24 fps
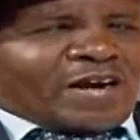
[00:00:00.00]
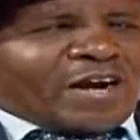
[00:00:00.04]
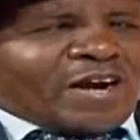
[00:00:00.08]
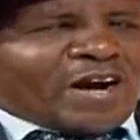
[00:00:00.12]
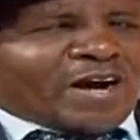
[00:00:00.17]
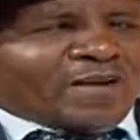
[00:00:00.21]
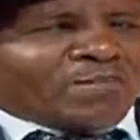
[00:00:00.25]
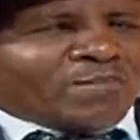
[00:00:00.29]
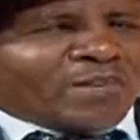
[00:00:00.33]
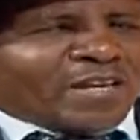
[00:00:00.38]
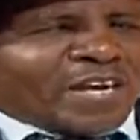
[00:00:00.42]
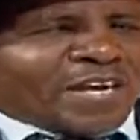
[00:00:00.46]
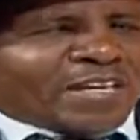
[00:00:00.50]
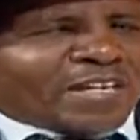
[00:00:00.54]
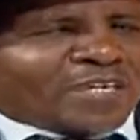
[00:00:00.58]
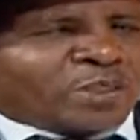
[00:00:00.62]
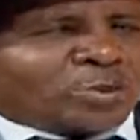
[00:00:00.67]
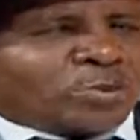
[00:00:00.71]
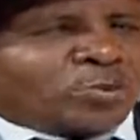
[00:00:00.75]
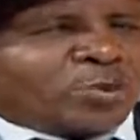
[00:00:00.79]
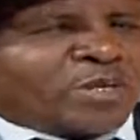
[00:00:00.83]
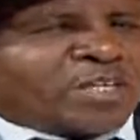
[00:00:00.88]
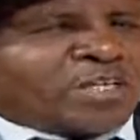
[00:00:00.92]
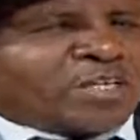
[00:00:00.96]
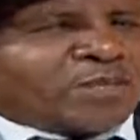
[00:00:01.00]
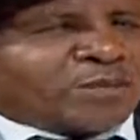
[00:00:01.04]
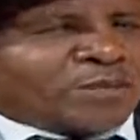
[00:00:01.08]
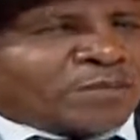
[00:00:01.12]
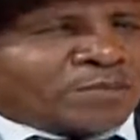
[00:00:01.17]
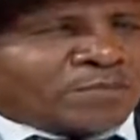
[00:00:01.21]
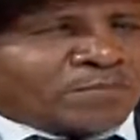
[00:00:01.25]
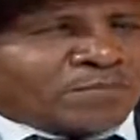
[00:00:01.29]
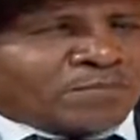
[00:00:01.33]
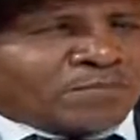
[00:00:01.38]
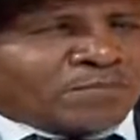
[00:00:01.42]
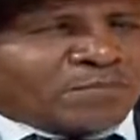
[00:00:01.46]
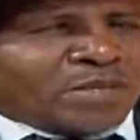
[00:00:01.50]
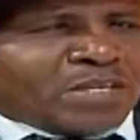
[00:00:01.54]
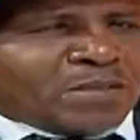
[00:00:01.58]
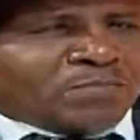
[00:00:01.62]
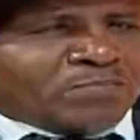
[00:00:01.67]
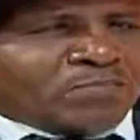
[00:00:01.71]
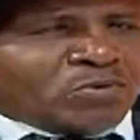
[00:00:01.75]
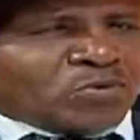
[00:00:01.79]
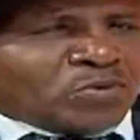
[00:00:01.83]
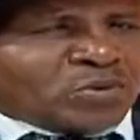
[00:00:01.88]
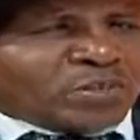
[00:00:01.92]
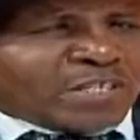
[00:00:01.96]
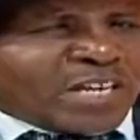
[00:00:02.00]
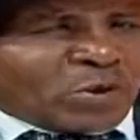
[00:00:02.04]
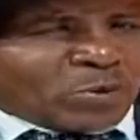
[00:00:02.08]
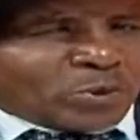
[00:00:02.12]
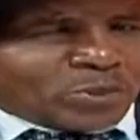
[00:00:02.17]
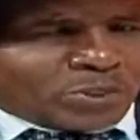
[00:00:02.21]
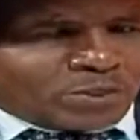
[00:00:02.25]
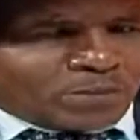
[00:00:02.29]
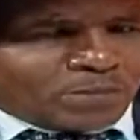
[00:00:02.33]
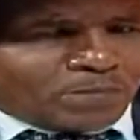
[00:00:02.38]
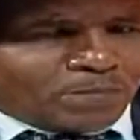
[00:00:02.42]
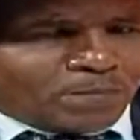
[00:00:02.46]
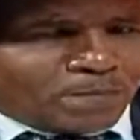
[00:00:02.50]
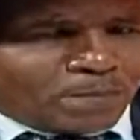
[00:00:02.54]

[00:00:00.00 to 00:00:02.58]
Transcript: I'm like a drink being poured out,